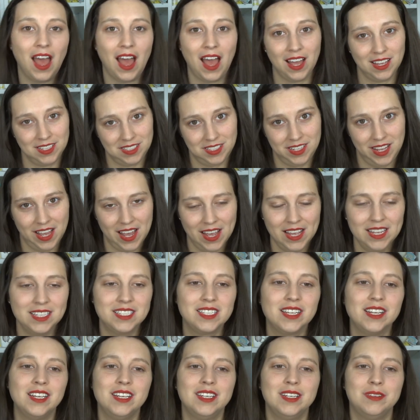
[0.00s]
as yet,
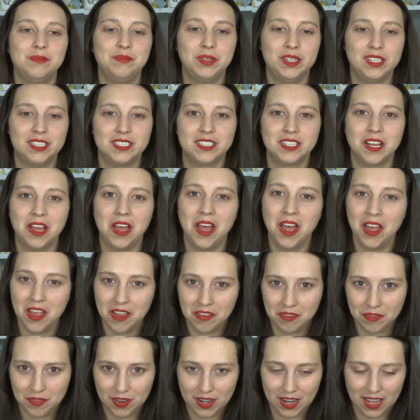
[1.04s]
but
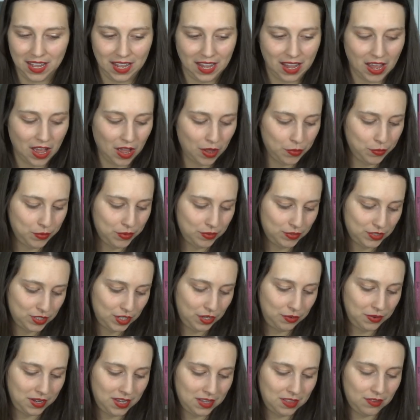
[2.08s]
hopefully I will
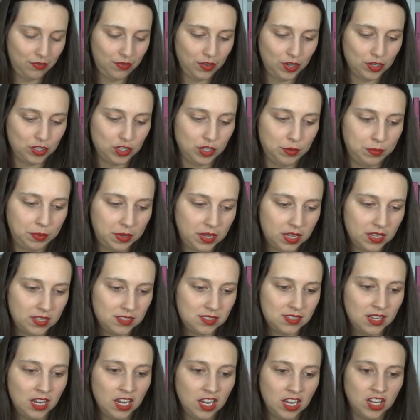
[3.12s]
do in the future,
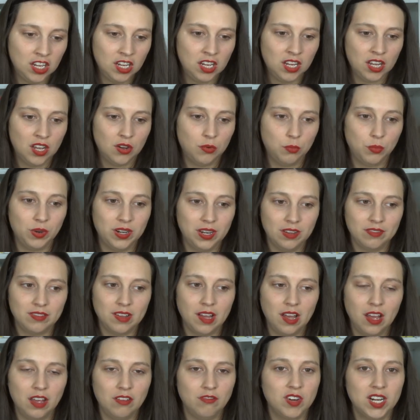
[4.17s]
because whenever
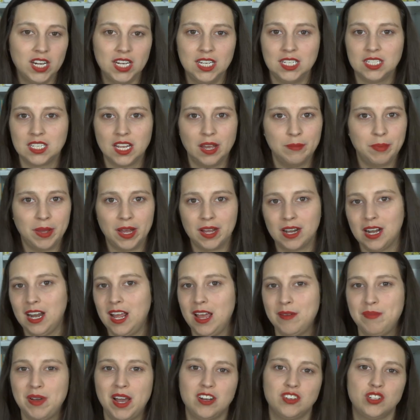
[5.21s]
I read about
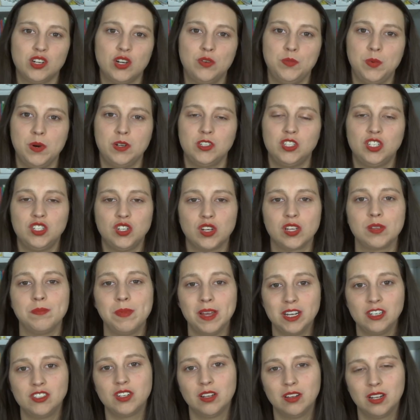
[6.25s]
Cleopatra or watch a
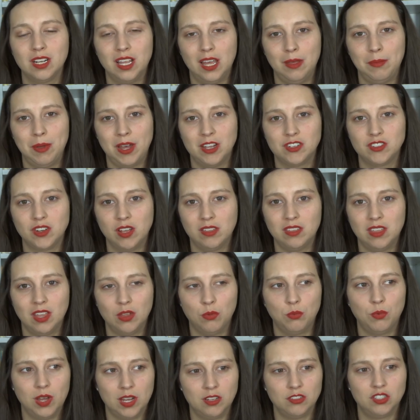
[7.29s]
documentary on Cleopatra, I
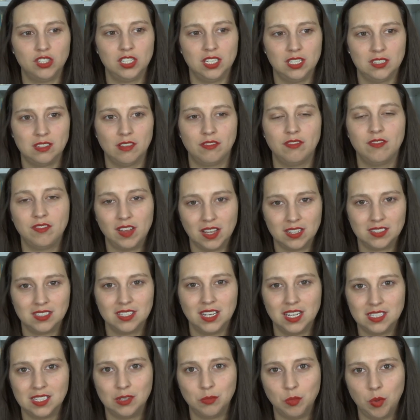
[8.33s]
think, wow, she is a
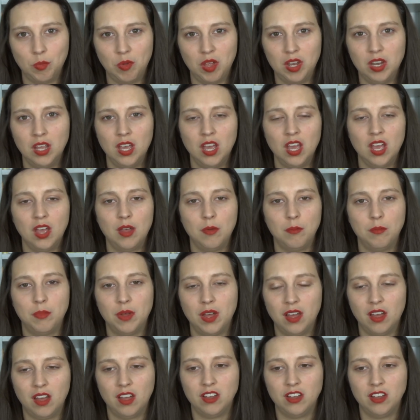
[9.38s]
fascinating woman, but